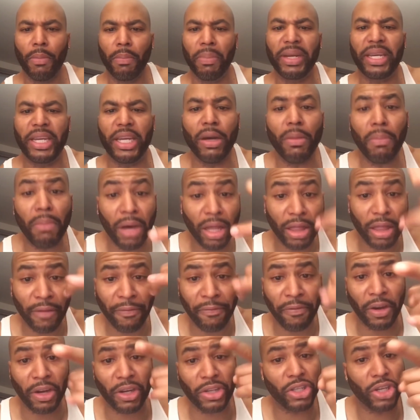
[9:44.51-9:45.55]
But them
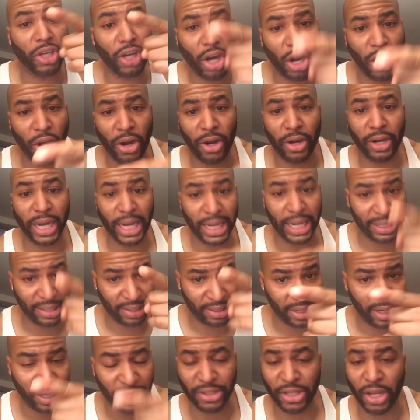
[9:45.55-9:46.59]
motherfuckers learned that
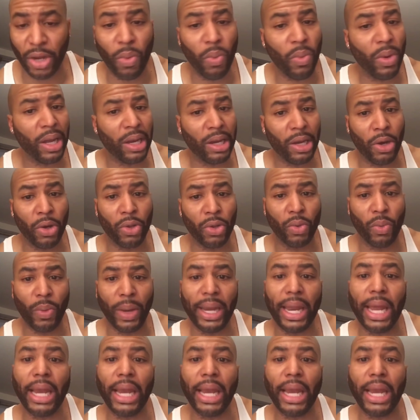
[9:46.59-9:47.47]
shit somewhere along the way.